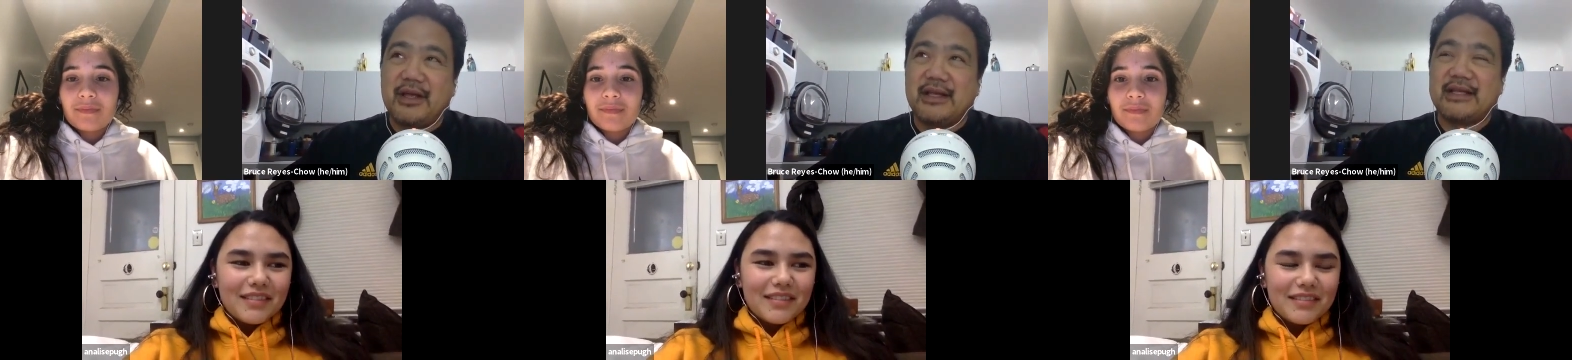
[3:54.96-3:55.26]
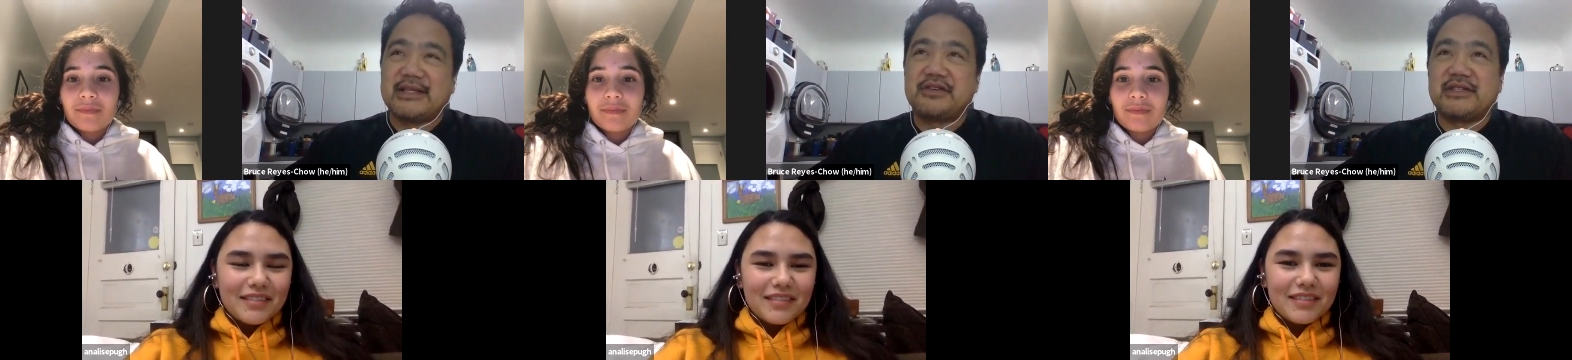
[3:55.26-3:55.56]

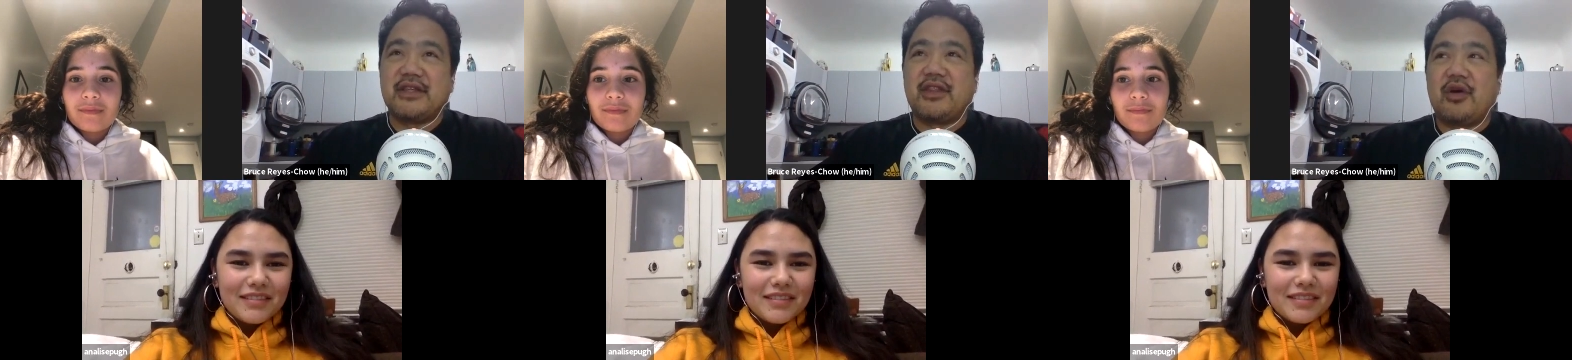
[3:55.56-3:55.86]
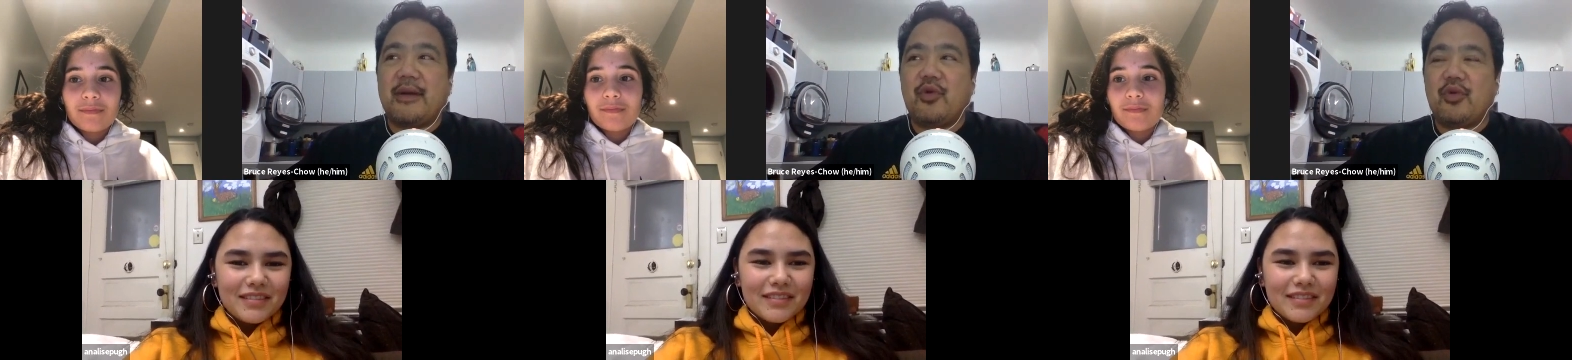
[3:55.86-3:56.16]
Speaker 1: it's interesting
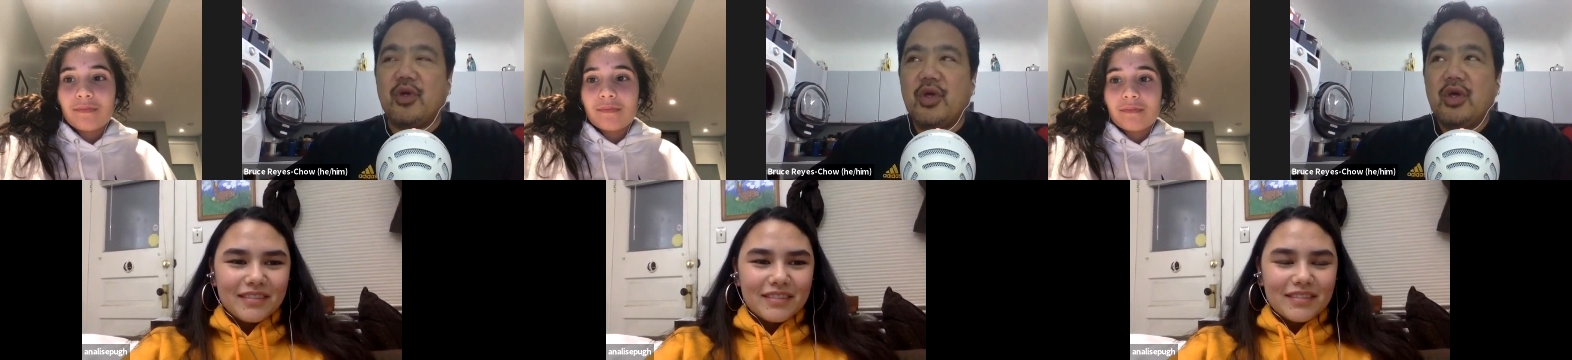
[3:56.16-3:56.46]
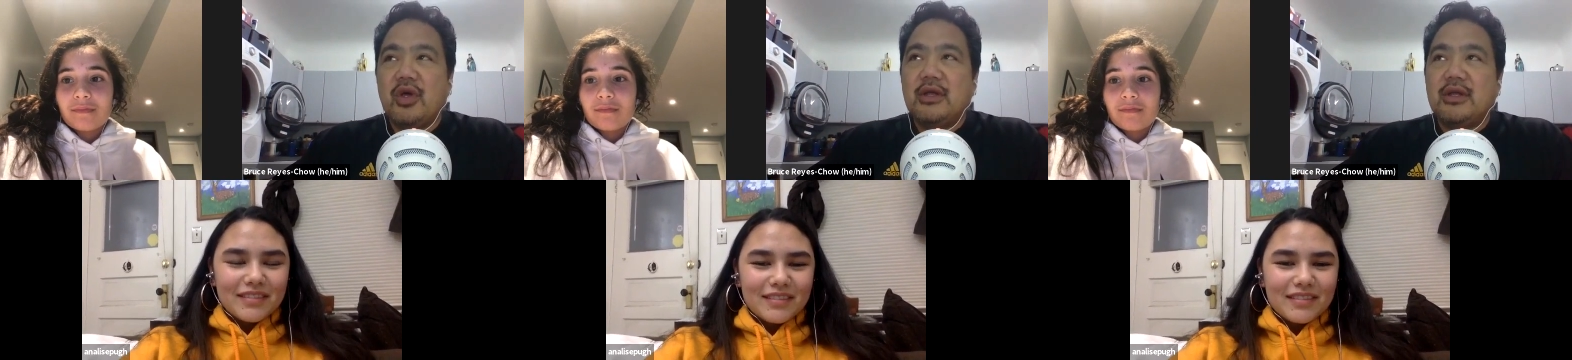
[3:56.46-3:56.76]
though. I mean,
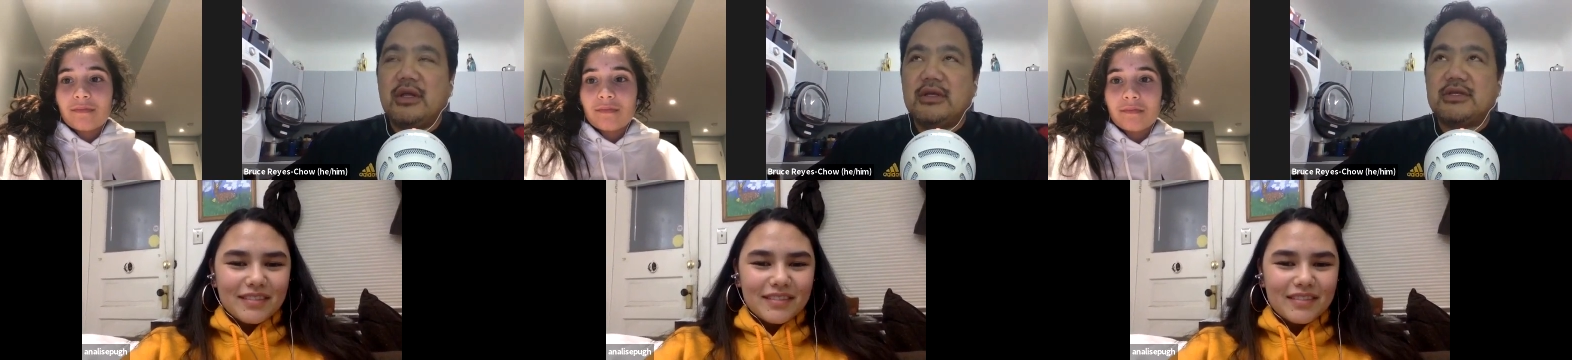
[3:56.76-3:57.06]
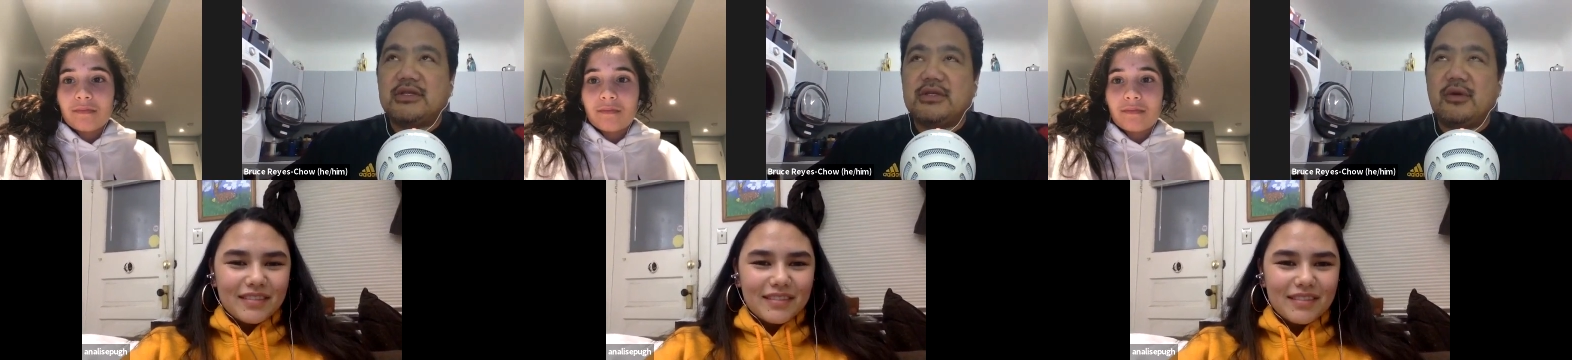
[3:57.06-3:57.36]

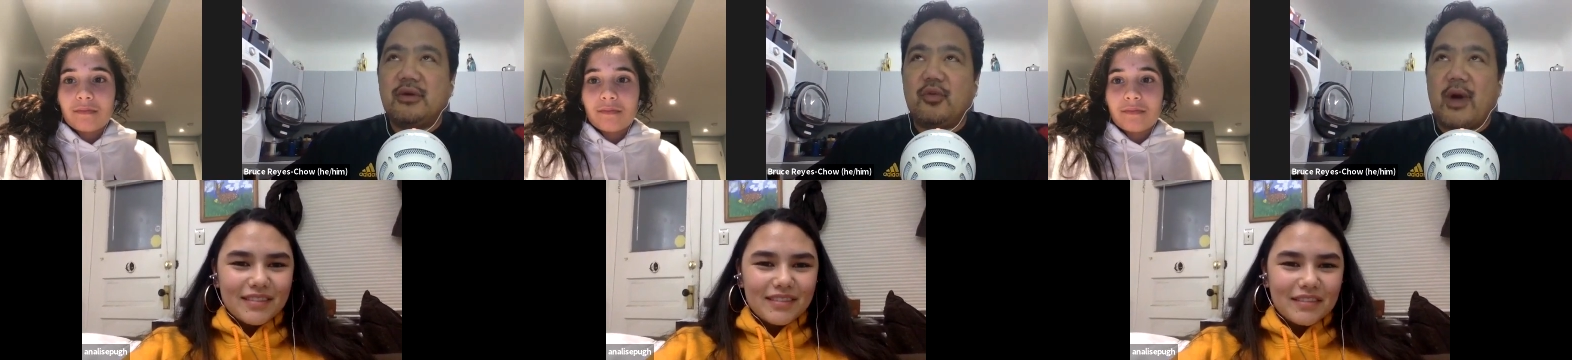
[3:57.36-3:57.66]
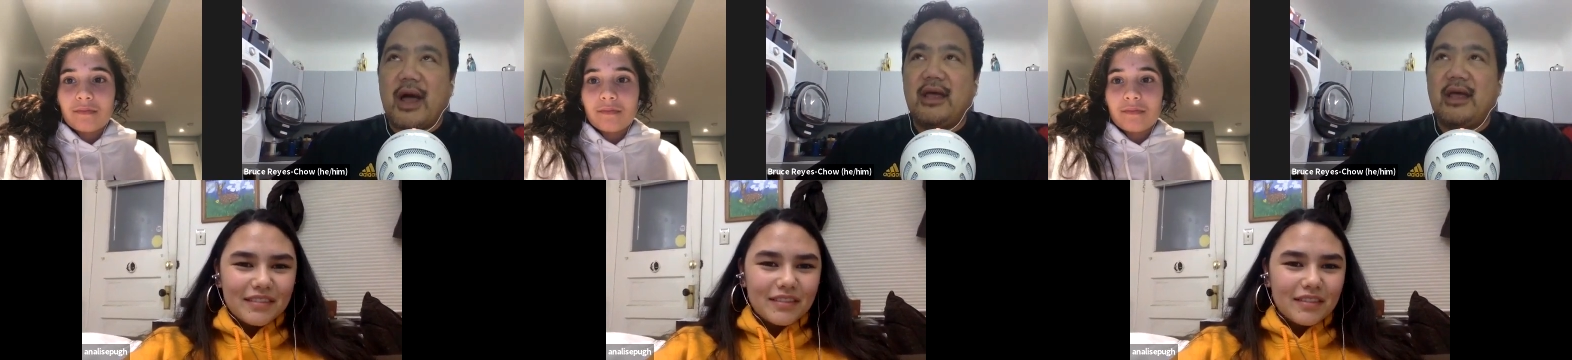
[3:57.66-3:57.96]

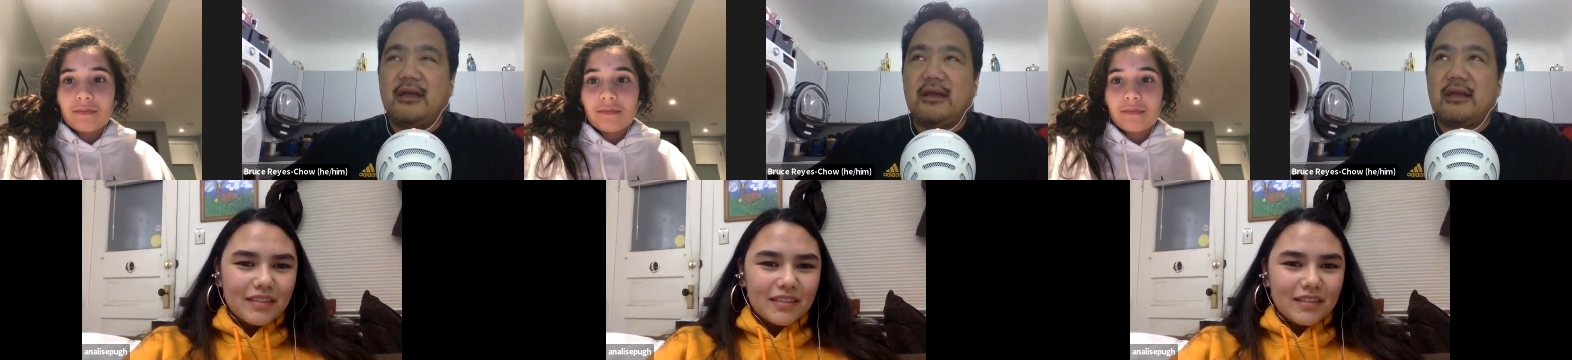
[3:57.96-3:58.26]
why